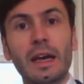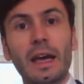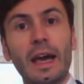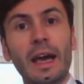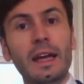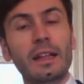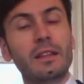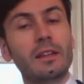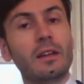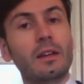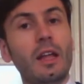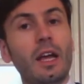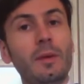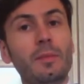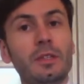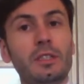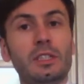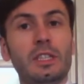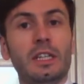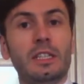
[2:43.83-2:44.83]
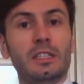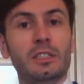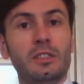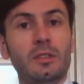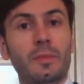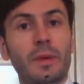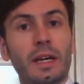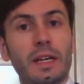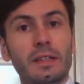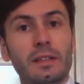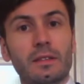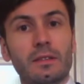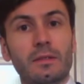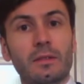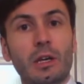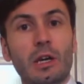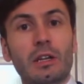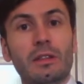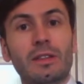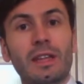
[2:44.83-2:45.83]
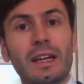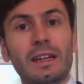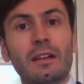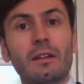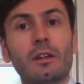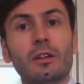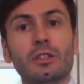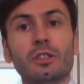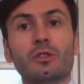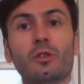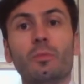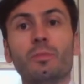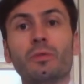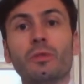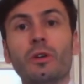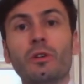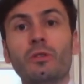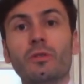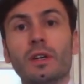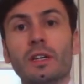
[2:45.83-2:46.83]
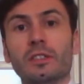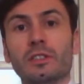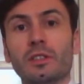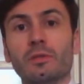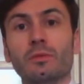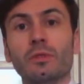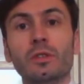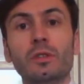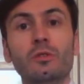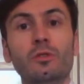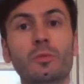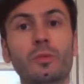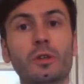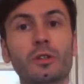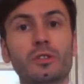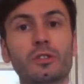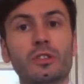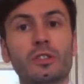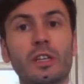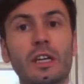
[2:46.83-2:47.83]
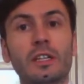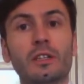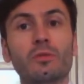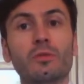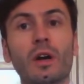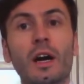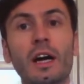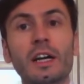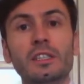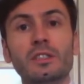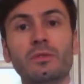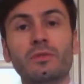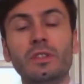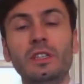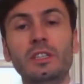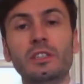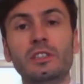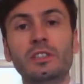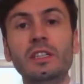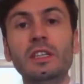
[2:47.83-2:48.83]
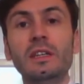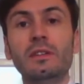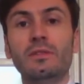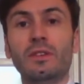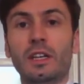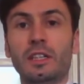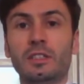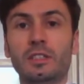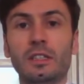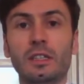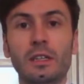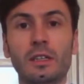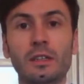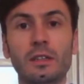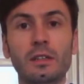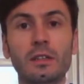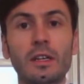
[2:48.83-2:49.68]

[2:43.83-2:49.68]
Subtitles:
Add the climate change debate, technological progress in renewables, and the rise of ESG investing,